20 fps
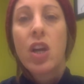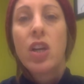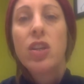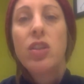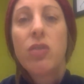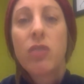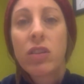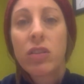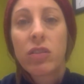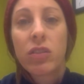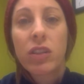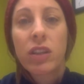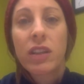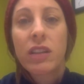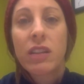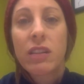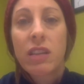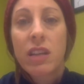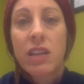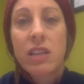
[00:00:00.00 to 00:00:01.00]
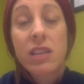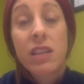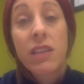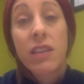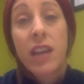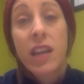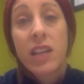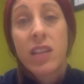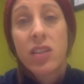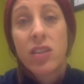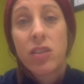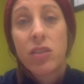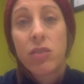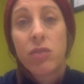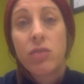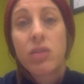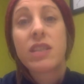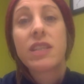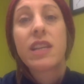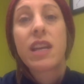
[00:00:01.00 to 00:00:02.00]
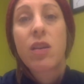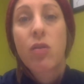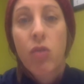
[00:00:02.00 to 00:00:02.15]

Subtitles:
You can look at the things that they do to stay